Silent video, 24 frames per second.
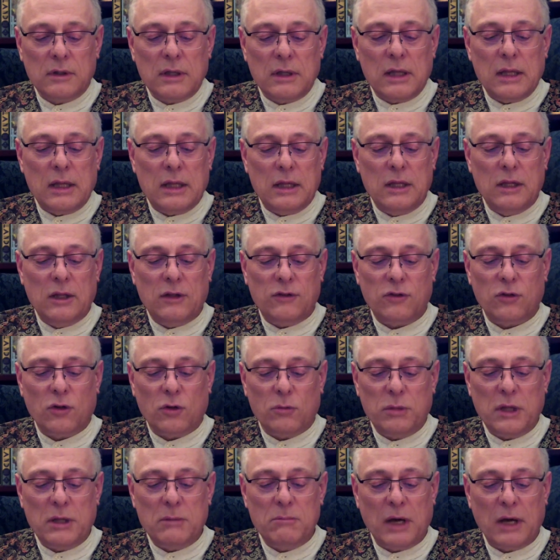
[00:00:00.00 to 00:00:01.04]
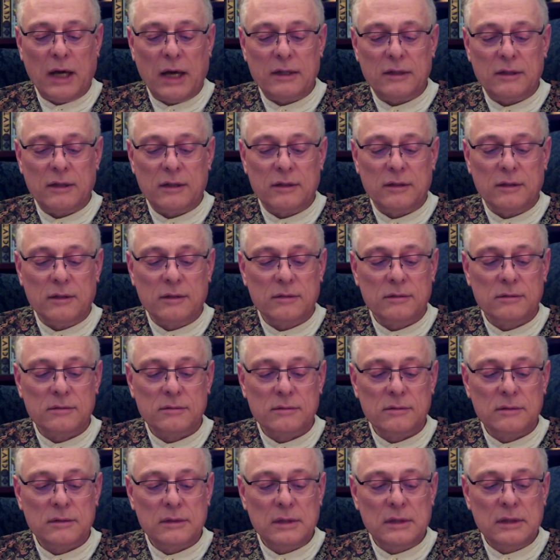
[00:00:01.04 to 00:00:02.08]
ye so be minded.
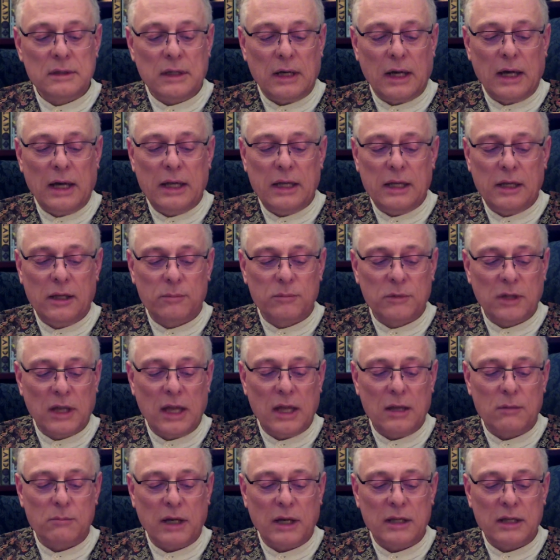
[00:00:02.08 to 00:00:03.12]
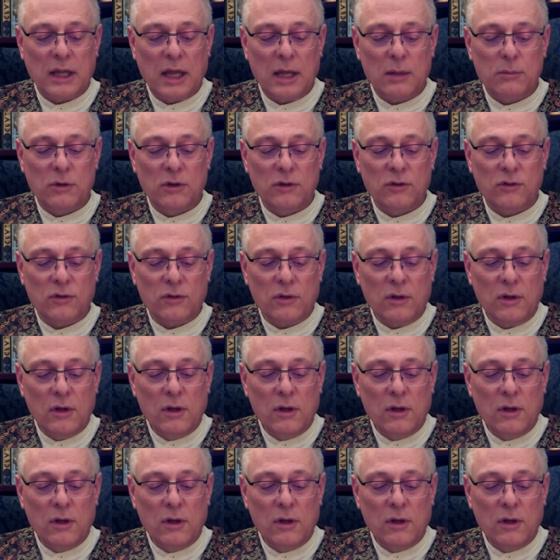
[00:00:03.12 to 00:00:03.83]
I help to hang my neighbors,